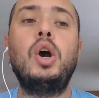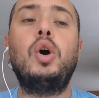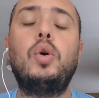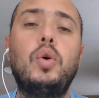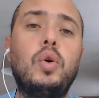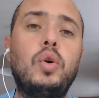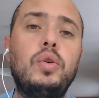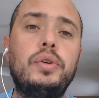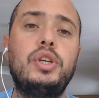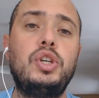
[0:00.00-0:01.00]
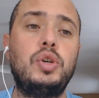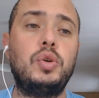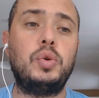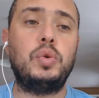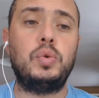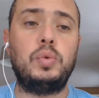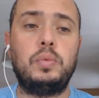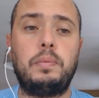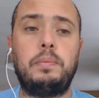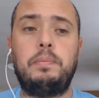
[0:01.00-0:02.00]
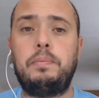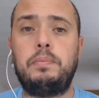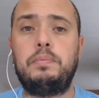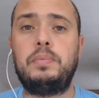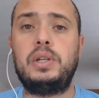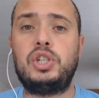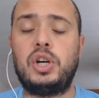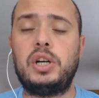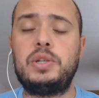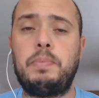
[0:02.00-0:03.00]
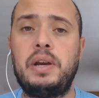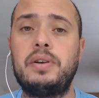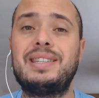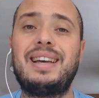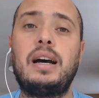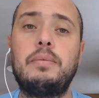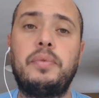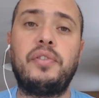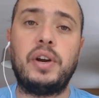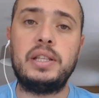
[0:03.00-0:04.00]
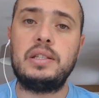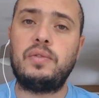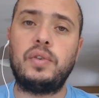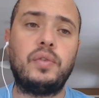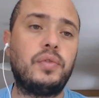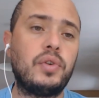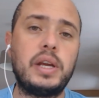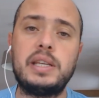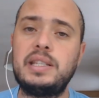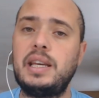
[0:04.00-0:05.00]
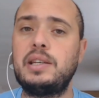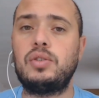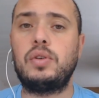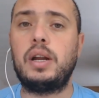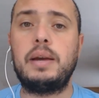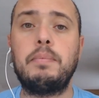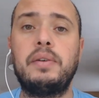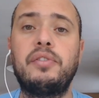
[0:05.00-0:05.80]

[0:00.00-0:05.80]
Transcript: or you charge parents upfront for three, six or nine month